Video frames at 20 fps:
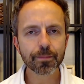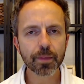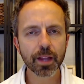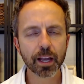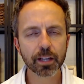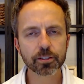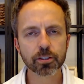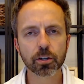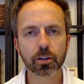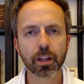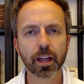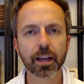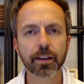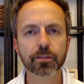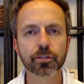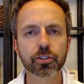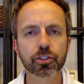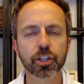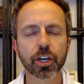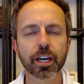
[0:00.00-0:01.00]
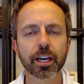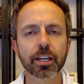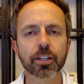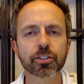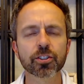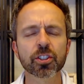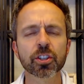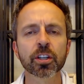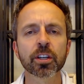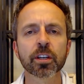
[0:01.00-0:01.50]
As our lives
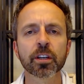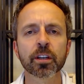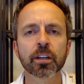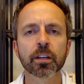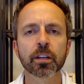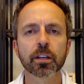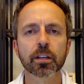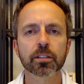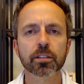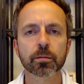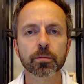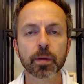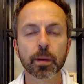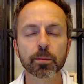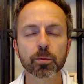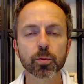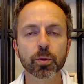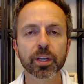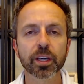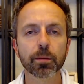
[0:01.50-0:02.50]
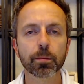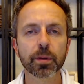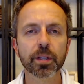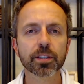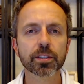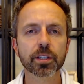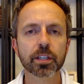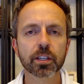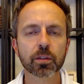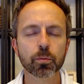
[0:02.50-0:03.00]
change, sometimes we get
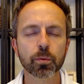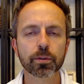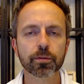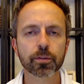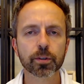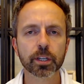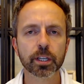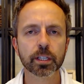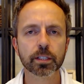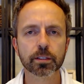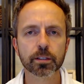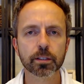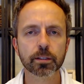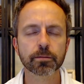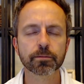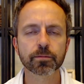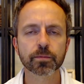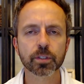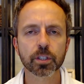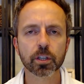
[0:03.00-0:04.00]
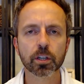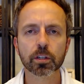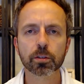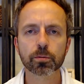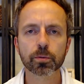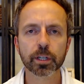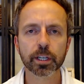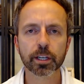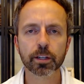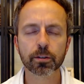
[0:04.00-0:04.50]
busy and we forget to get our
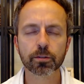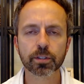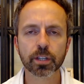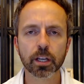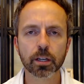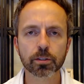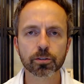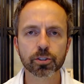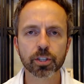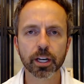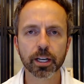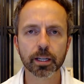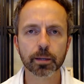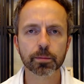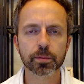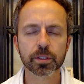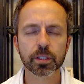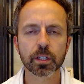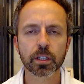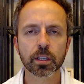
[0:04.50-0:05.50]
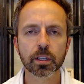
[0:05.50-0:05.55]
regular dental checkups.